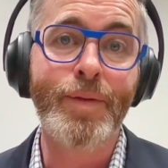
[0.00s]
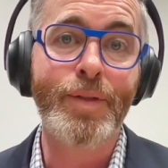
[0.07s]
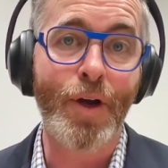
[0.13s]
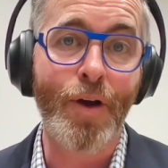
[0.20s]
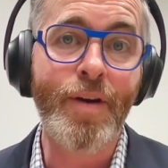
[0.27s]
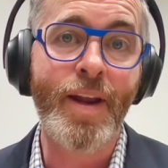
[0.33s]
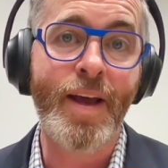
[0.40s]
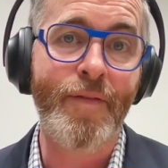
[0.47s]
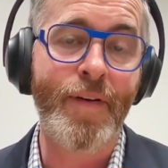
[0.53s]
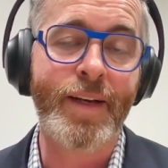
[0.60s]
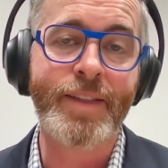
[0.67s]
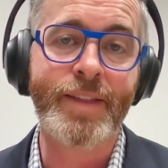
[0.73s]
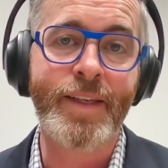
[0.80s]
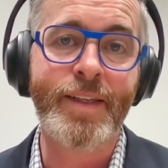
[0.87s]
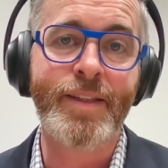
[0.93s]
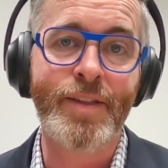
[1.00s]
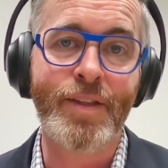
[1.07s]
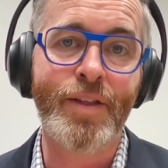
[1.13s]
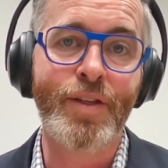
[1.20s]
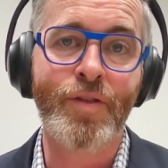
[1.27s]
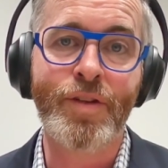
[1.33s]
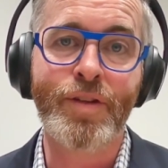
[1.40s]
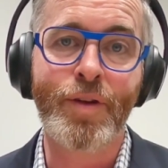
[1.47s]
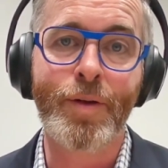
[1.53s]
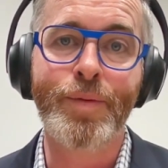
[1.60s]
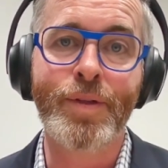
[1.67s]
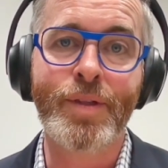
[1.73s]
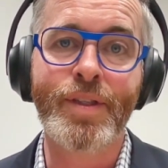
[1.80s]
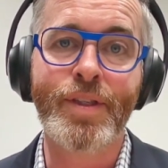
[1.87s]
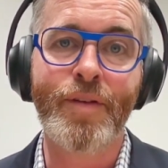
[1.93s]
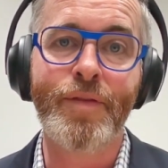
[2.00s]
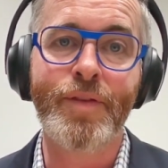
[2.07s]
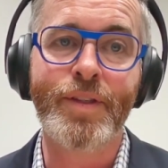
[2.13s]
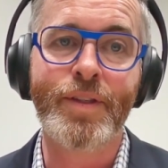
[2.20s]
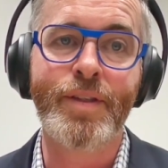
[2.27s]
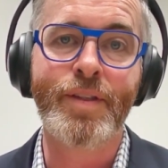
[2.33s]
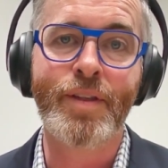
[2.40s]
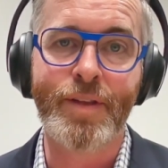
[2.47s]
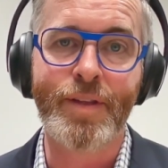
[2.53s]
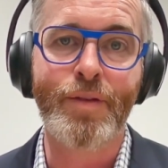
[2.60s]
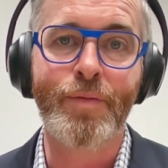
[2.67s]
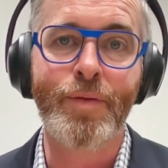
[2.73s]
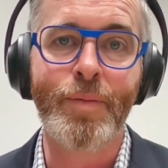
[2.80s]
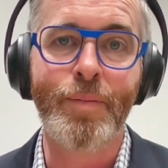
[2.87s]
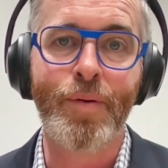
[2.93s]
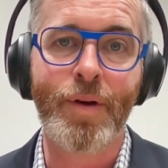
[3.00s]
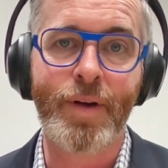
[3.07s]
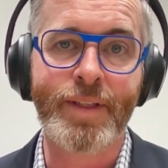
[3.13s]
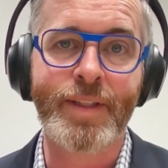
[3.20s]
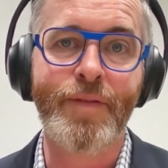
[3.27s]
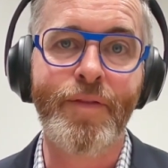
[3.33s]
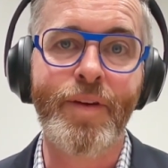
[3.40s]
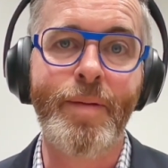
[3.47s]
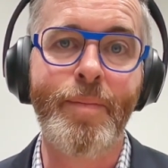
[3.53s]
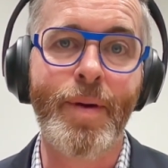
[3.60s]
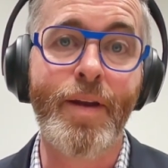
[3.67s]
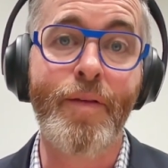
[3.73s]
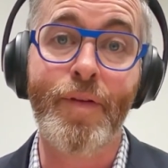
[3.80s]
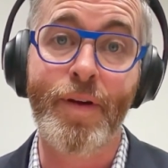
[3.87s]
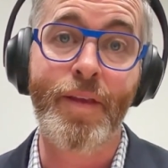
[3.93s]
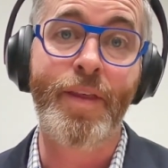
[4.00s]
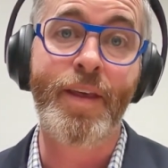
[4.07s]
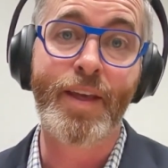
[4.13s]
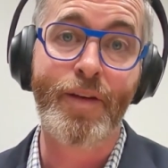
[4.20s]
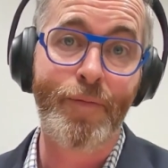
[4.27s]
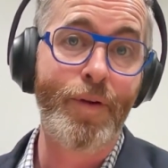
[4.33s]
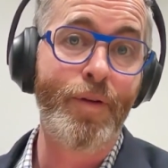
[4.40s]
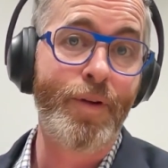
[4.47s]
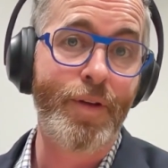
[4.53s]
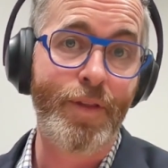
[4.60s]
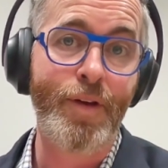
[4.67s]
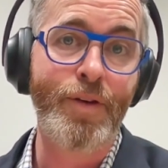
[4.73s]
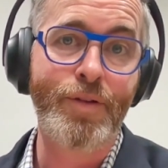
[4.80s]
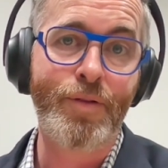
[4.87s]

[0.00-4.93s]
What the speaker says: don't have access to the transcription services. So there's a real productivity benefit, I think, if we look at those